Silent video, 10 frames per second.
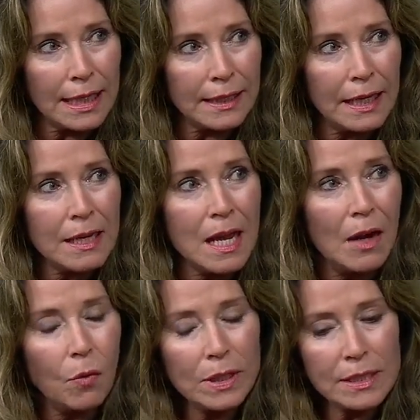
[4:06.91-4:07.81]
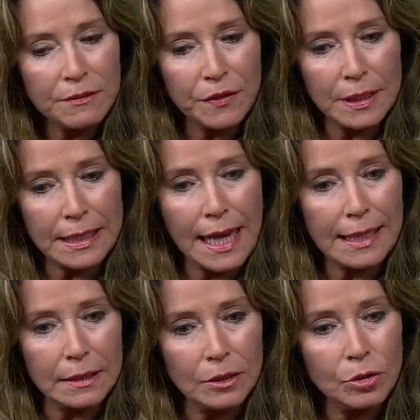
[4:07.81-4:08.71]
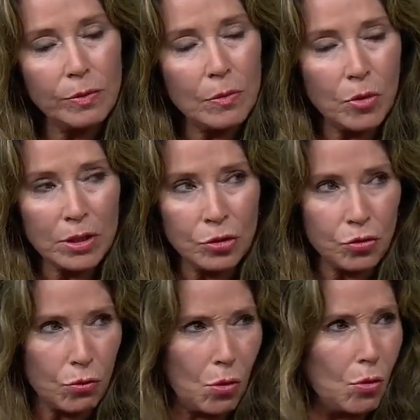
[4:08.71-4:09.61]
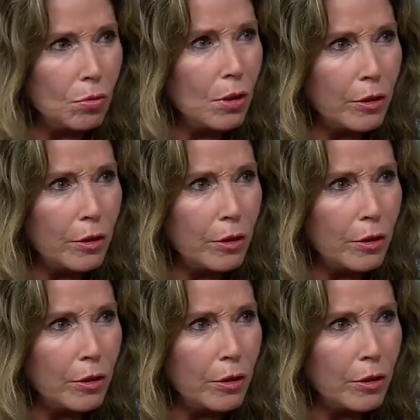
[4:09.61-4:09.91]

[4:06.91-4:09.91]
And I wanted to feel like I had a little bit more control